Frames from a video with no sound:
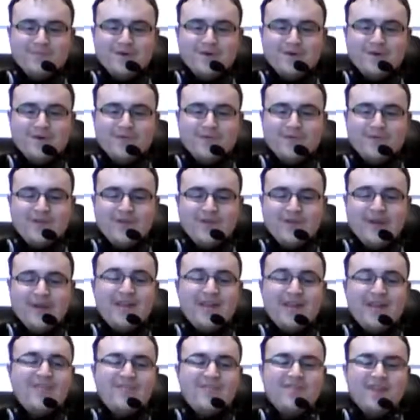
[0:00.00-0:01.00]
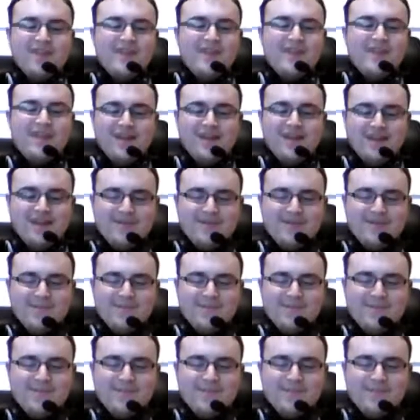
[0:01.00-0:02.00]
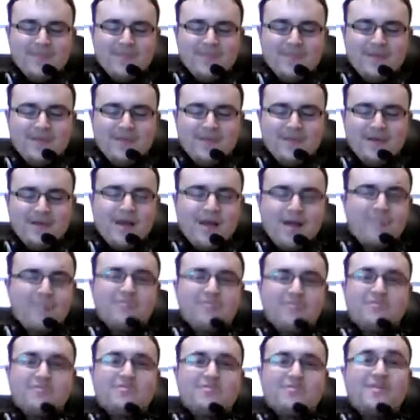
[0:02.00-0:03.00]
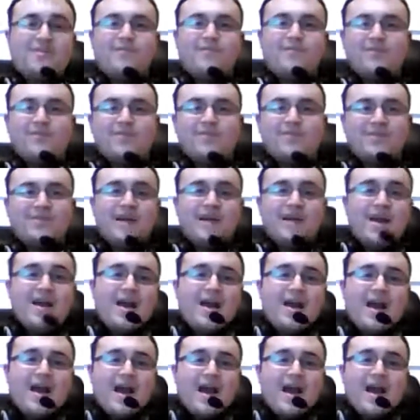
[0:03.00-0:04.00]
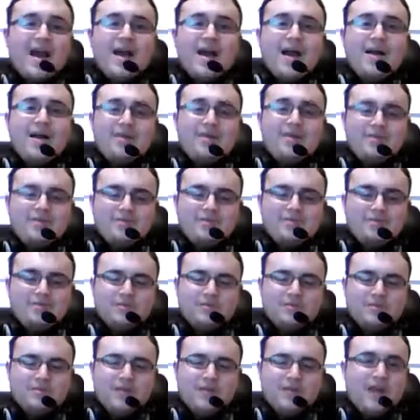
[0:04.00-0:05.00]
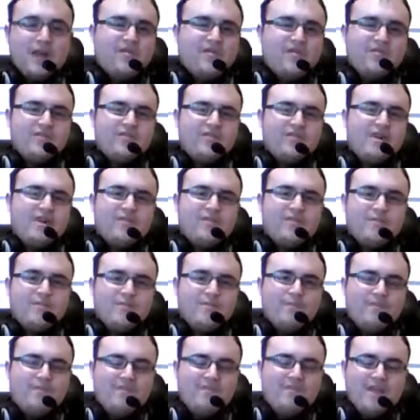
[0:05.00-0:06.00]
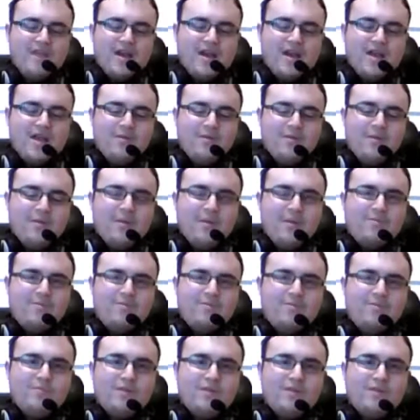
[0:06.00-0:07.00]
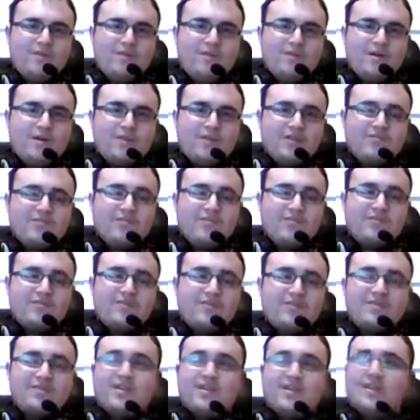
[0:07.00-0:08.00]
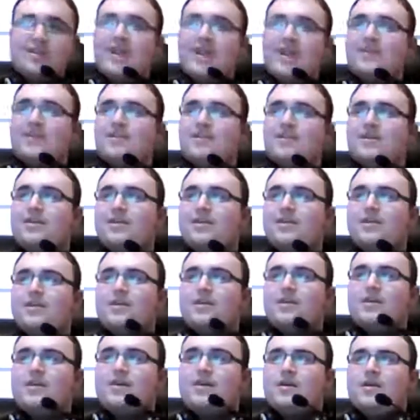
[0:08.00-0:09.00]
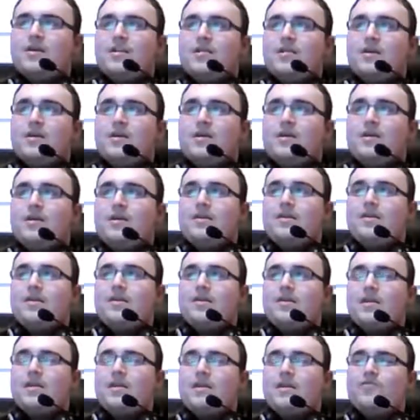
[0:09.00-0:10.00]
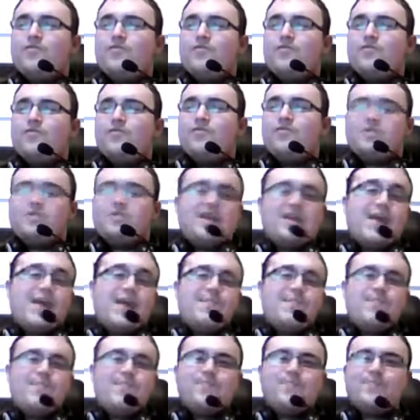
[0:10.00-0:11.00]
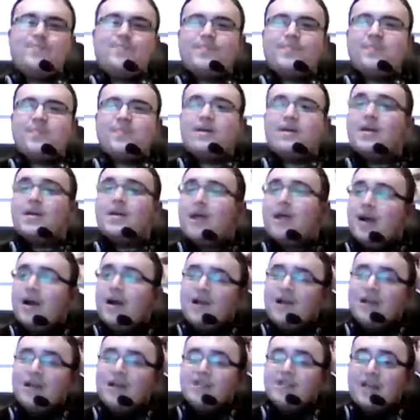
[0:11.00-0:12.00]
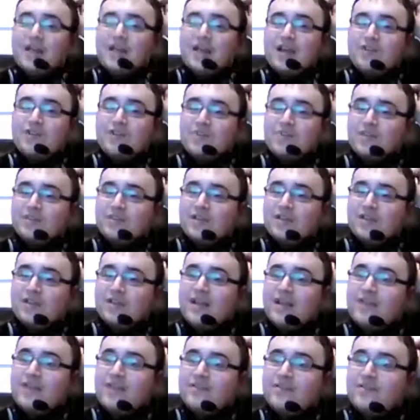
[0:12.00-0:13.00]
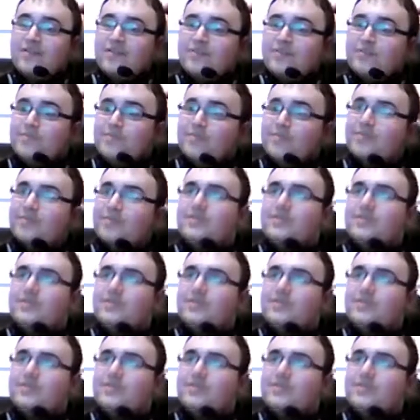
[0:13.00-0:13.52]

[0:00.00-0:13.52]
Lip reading: of anything he did. Yeah, pretty much them folks. And after that, then, when we were actually first collecting the Necrons again, as I used to collect them